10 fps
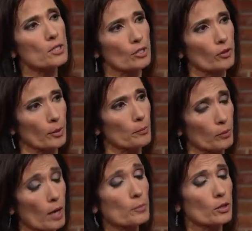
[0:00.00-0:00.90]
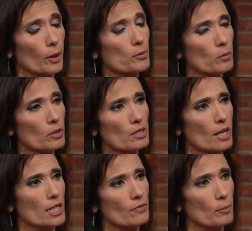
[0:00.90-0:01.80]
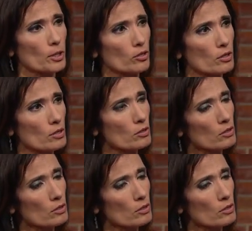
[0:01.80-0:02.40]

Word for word: to grip, come to grips with these kinds of emissions?